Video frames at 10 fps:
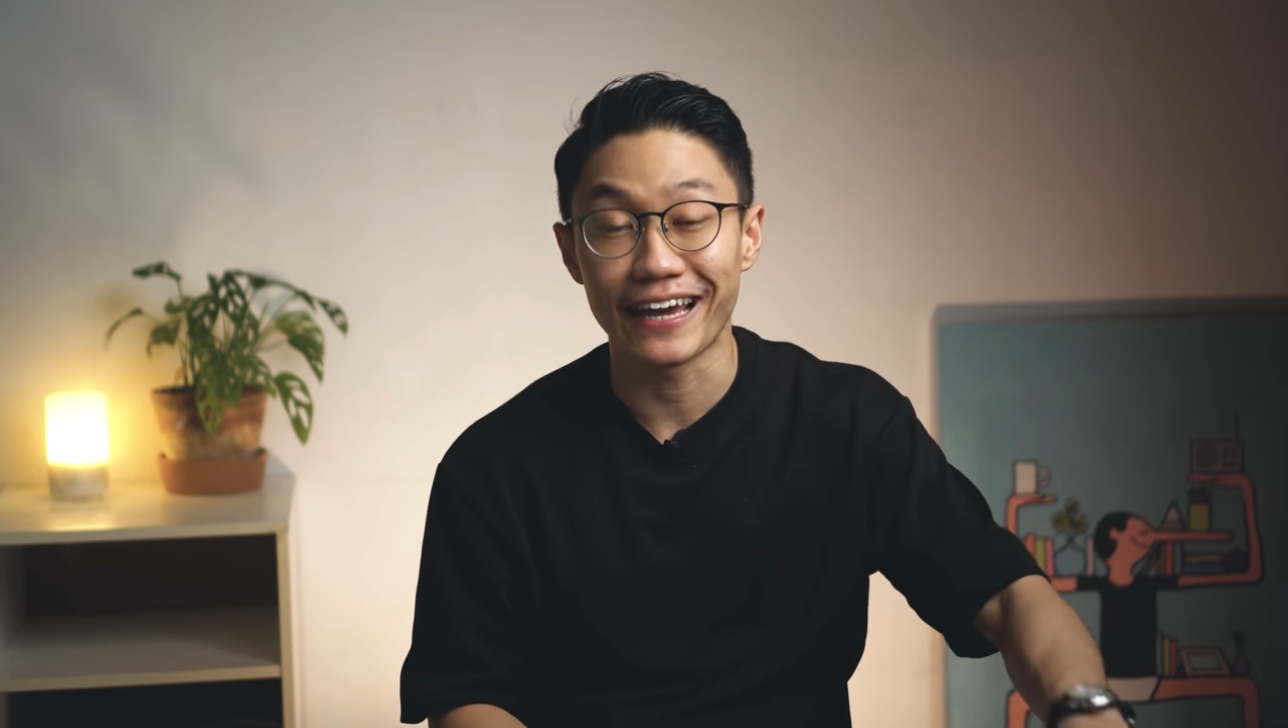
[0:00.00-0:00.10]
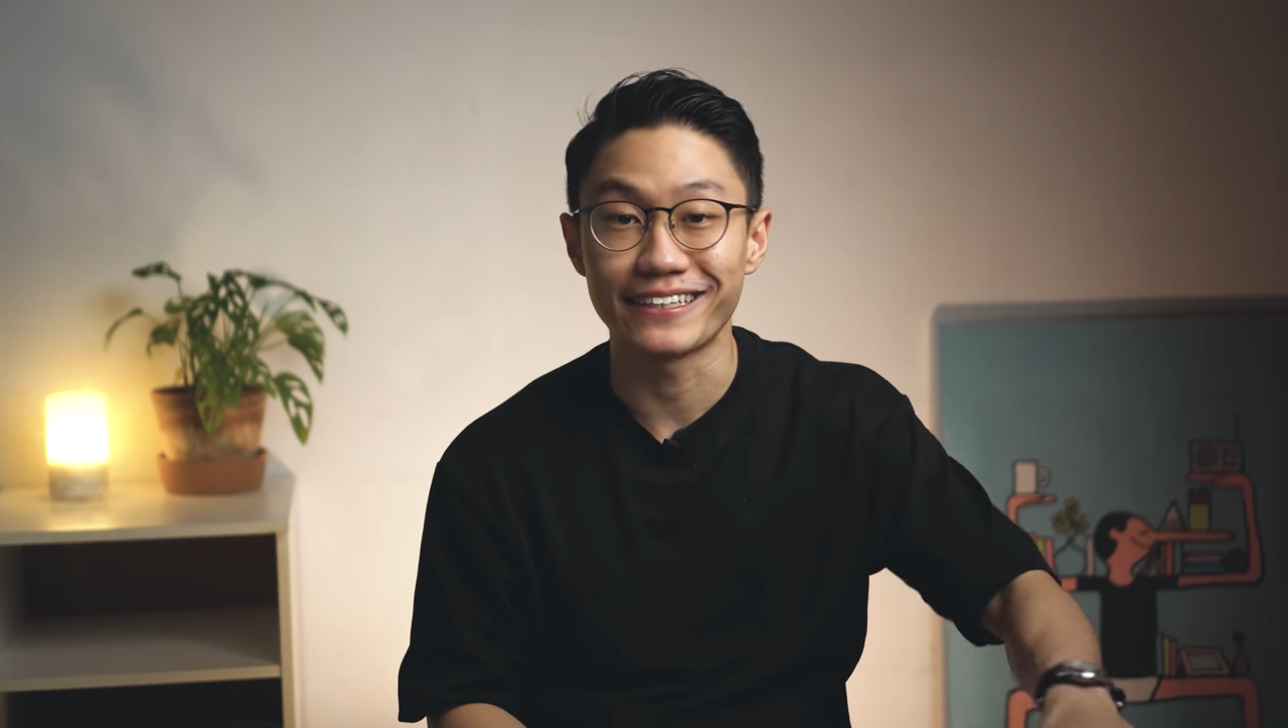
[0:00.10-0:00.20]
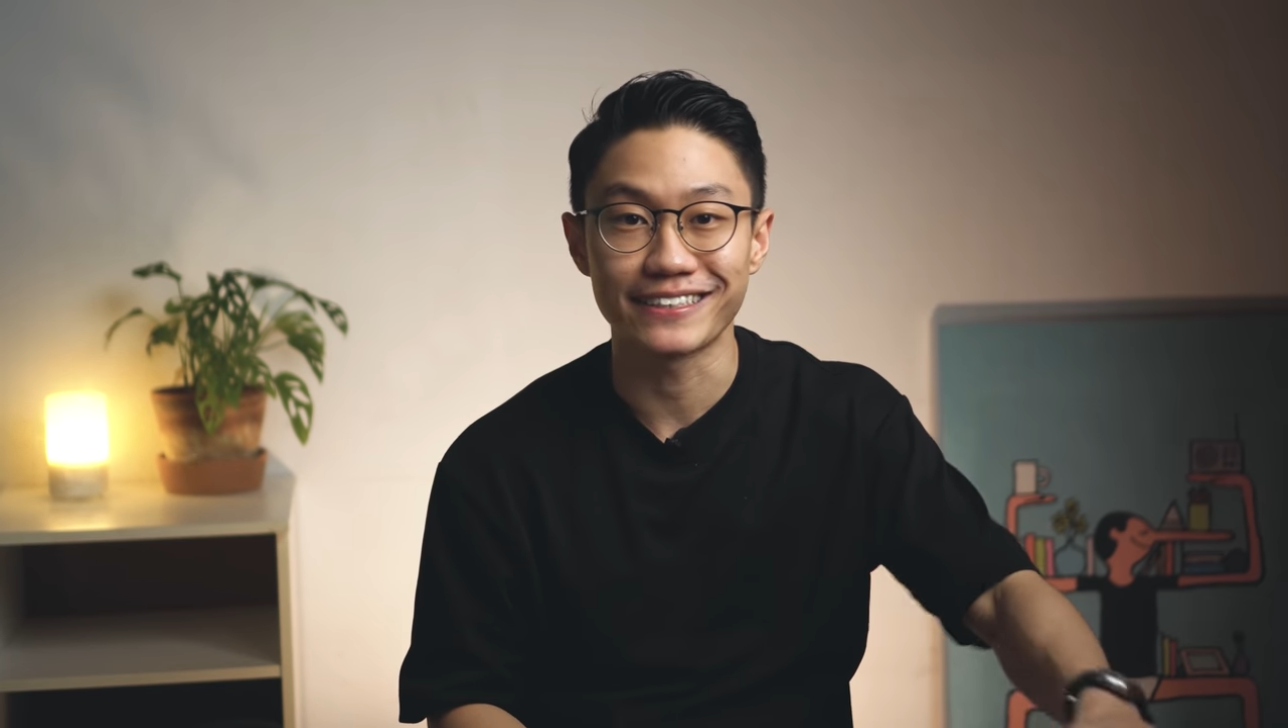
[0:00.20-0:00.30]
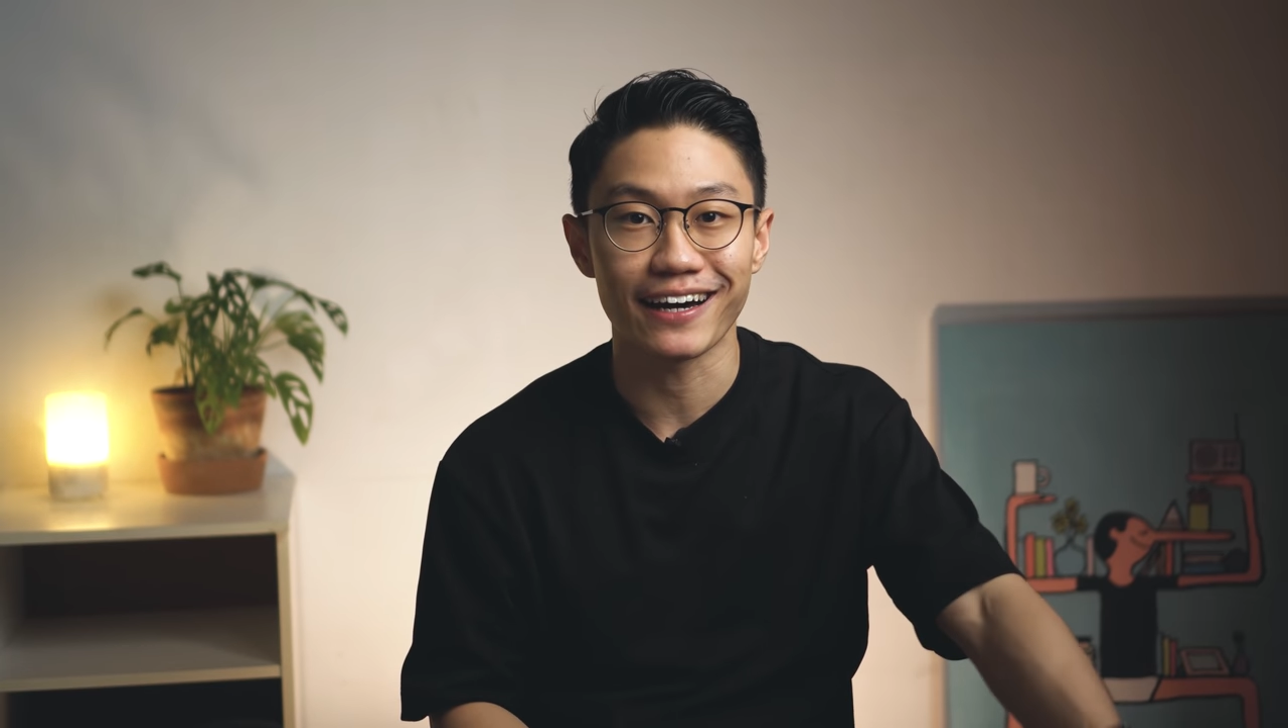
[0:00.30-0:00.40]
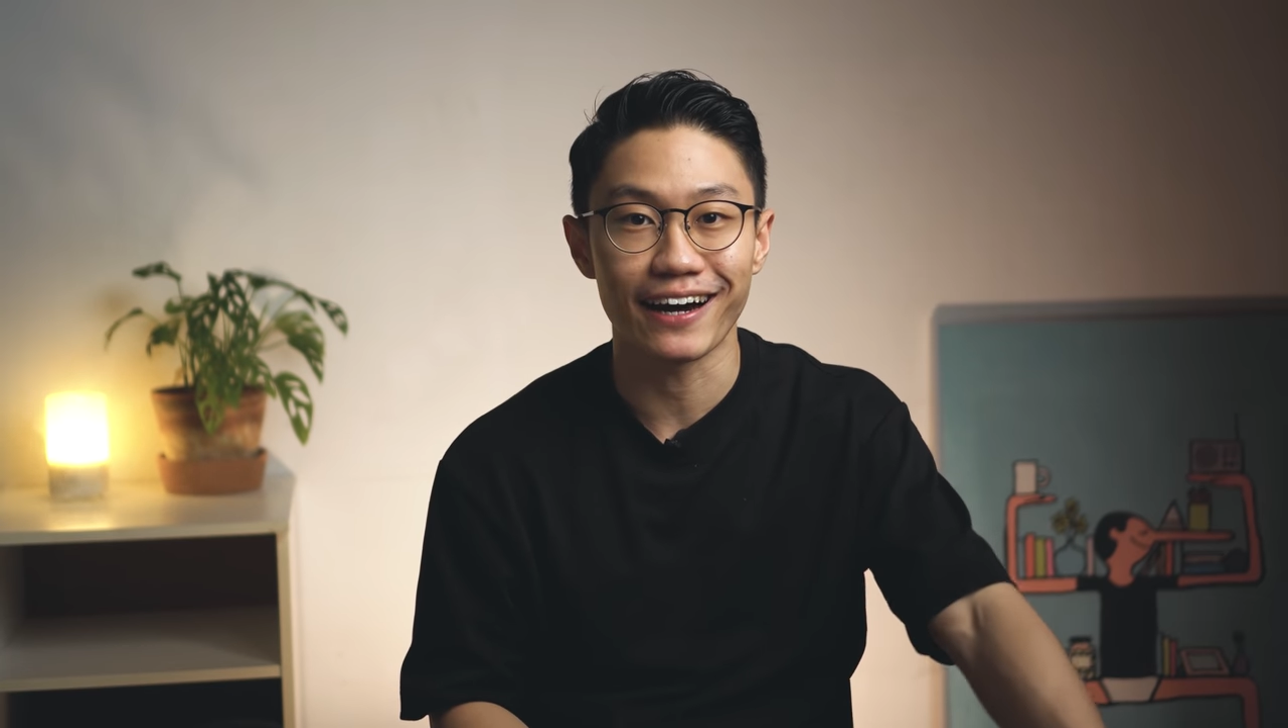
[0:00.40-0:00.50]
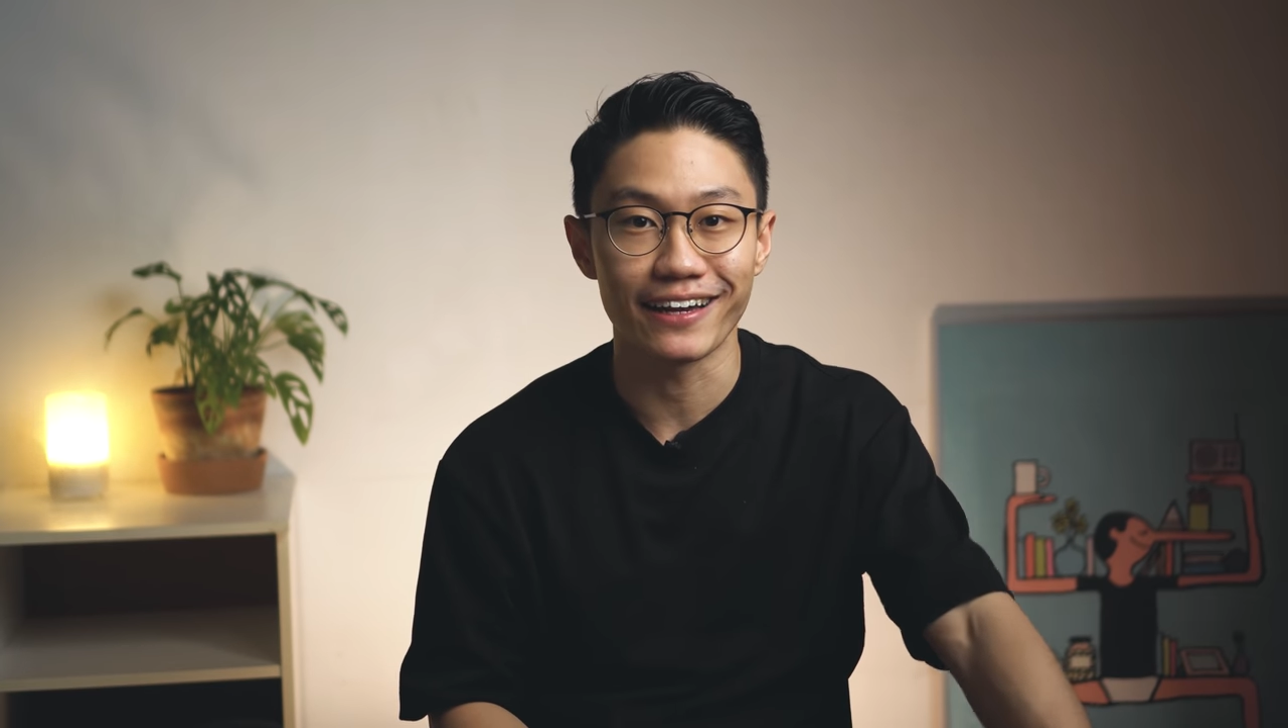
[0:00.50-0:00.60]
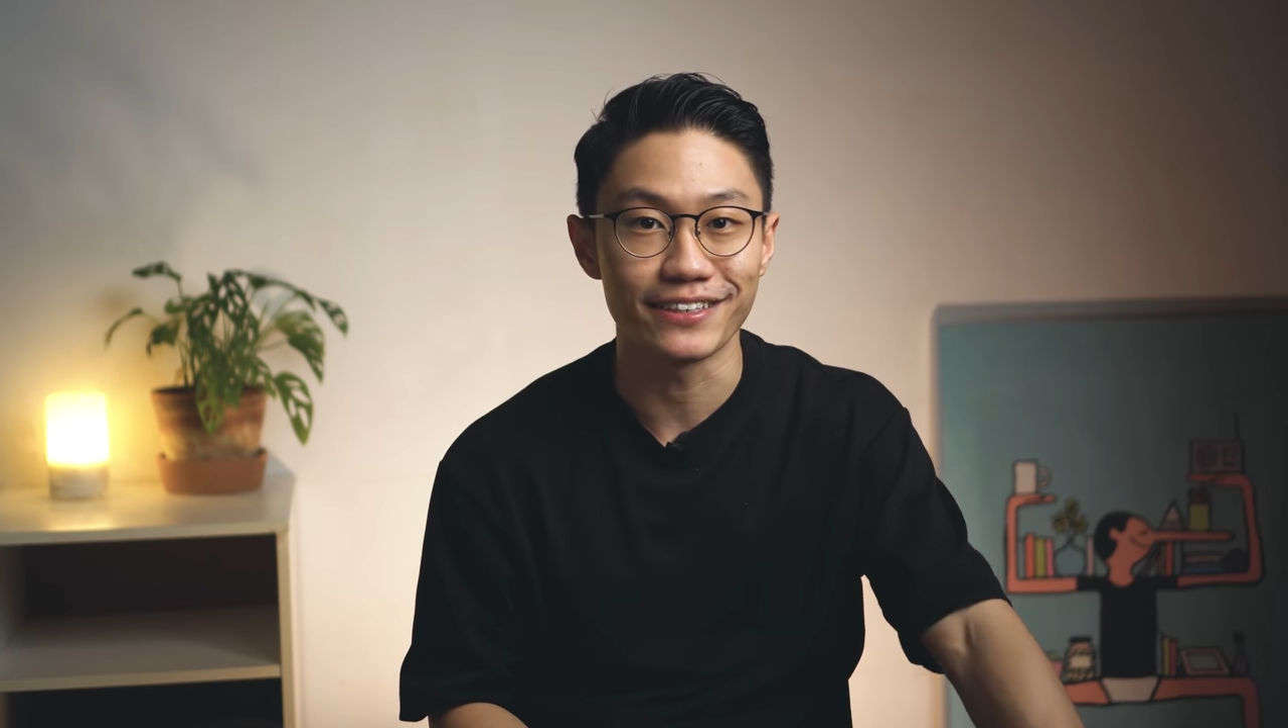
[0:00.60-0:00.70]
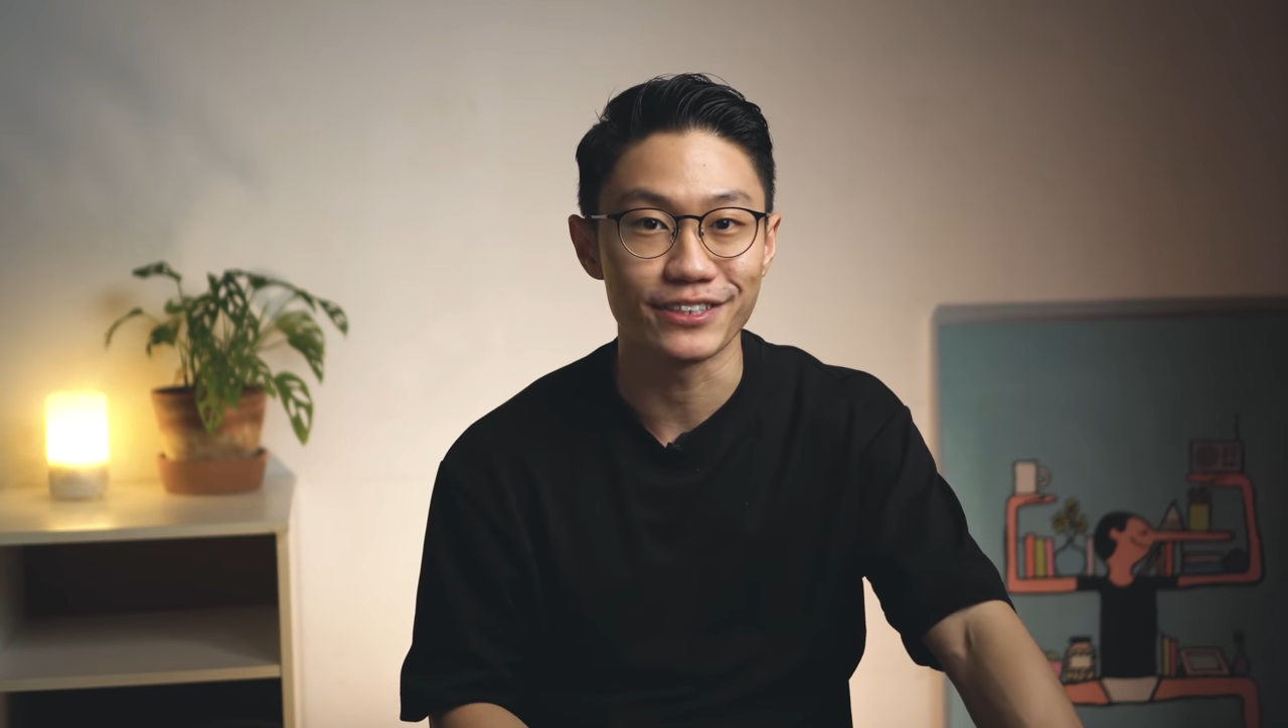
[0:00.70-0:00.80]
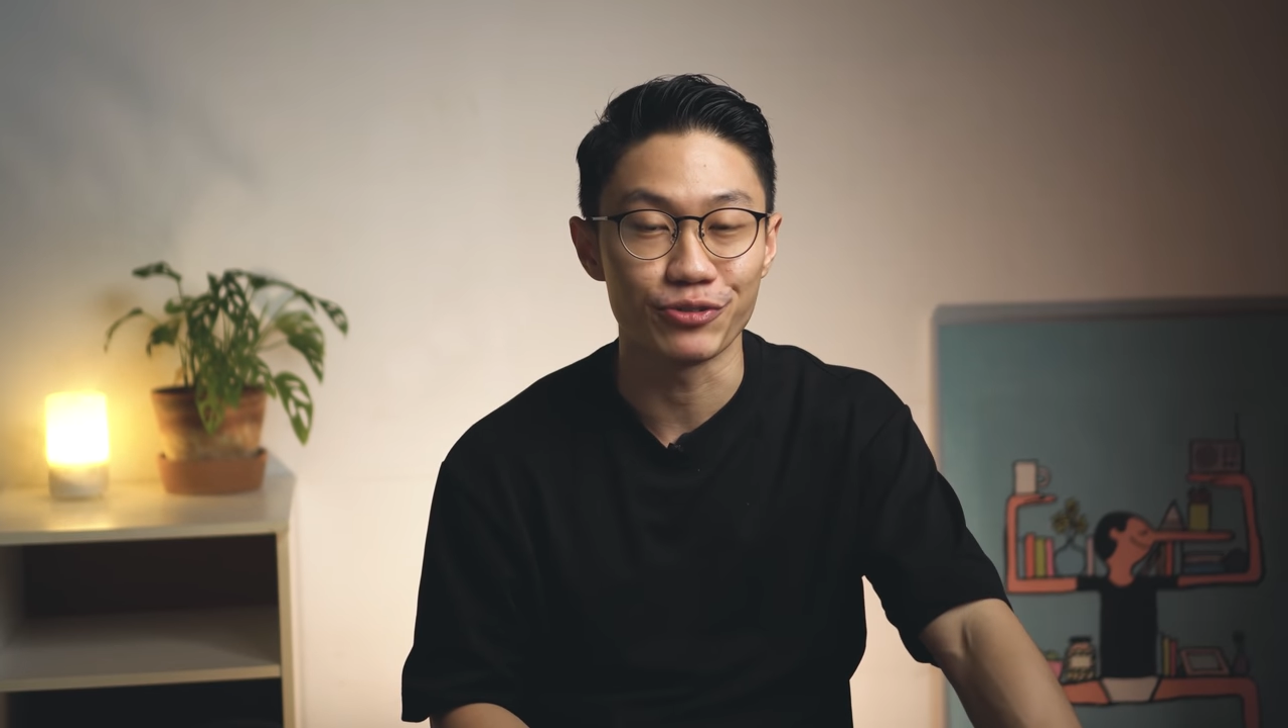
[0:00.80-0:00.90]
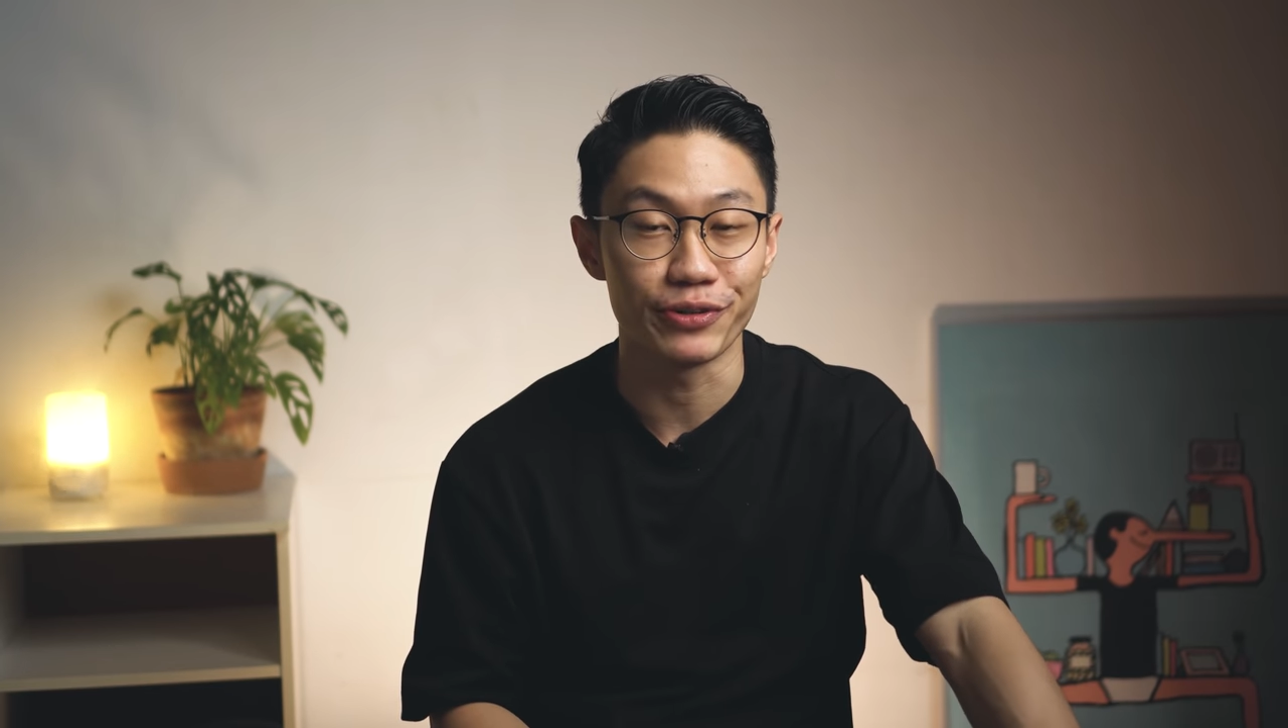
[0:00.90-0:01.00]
at its highest